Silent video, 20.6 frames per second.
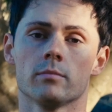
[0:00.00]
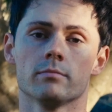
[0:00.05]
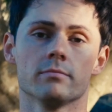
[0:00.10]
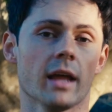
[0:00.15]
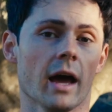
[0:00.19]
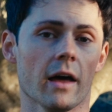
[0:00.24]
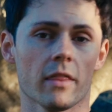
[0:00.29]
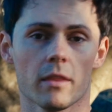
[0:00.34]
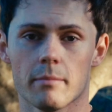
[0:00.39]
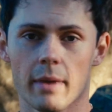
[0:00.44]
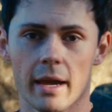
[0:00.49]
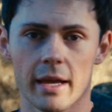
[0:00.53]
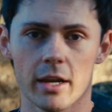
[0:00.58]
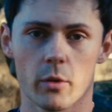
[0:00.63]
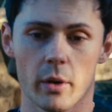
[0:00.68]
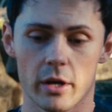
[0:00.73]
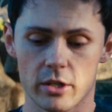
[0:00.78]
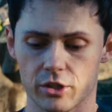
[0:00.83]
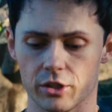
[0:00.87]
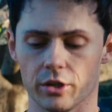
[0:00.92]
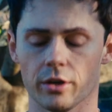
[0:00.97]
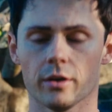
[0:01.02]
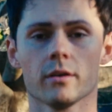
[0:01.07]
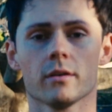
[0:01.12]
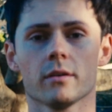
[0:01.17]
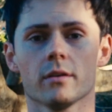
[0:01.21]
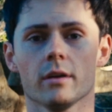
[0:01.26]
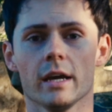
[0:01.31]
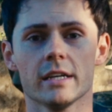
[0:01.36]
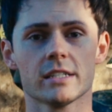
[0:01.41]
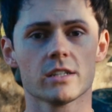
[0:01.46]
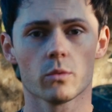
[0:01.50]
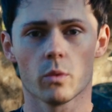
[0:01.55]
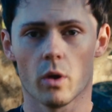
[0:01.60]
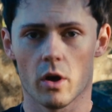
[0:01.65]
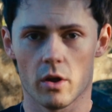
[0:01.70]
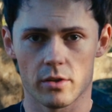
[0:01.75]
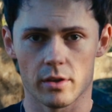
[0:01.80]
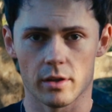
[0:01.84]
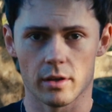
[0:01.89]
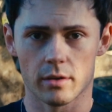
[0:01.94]
Now the main question, is it
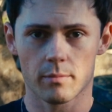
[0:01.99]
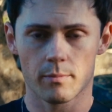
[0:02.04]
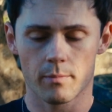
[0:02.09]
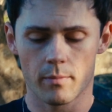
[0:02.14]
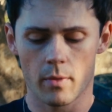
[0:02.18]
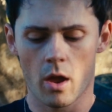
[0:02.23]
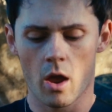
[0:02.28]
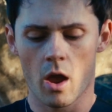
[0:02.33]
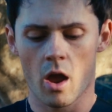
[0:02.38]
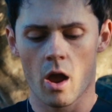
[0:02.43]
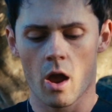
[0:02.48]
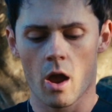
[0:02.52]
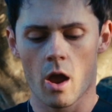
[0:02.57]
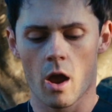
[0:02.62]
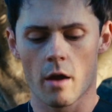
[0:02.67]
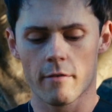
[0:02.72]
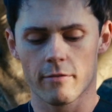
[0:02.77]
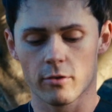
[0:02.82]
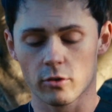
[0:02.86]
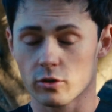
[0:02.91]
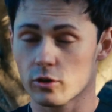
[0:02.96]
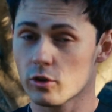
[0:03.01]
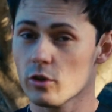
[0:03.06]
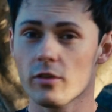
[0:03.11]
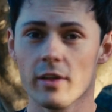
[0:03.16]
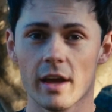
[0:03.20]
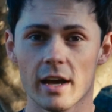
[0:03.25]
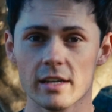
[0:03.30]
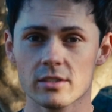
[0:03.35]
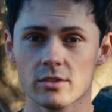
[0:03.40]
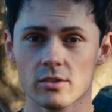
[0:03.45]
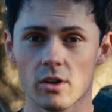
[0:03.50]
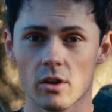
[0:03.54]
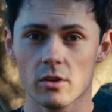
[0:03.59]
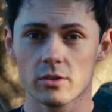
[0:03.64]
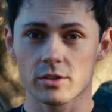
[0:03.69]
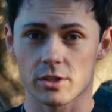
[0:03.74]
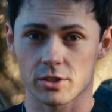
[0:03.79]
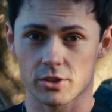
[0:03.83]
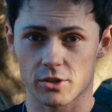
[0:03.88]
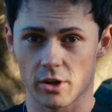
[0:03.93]
worth it? For
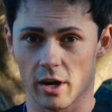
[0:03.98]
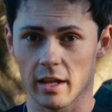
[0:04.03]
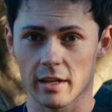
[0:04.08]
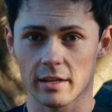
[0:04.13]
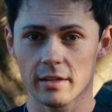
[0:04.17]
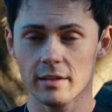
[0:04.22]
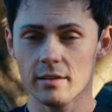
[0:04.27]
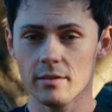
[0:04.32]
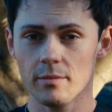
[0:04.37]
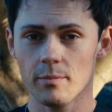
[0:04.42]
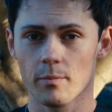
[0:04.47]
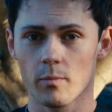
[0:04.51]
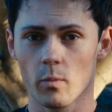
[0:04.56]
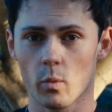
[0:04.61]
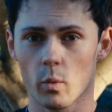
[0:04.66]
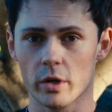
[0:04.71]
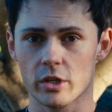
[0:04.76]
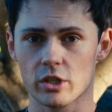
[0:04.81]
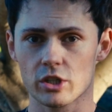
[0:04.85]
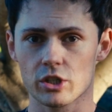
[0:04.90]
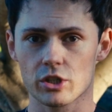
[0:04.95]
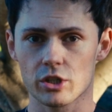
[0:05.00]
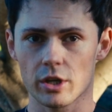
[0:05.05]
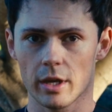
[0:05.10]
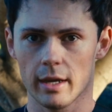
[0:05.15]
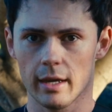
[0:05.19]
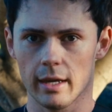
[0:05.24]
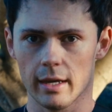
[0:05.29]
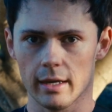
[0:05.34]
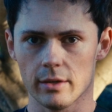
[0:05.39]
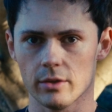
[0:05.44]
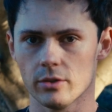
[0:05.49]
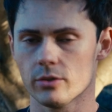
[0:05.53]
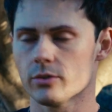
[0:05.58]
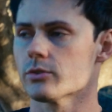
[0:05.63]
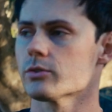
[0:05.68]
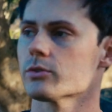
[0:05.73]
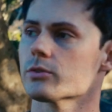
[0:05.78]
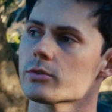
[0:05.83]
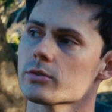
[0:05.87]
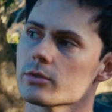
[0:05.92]
$2,000 Australian, which
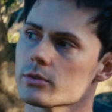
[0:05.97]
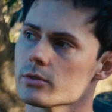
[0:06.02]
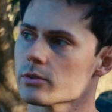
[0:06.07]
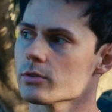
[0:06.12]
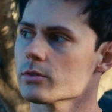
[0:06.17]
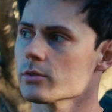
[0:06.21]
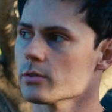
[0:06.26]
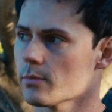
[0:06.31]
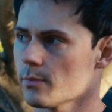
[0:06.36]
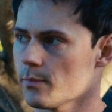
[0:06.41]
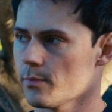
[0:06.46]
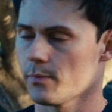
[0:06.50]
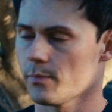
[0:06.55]
is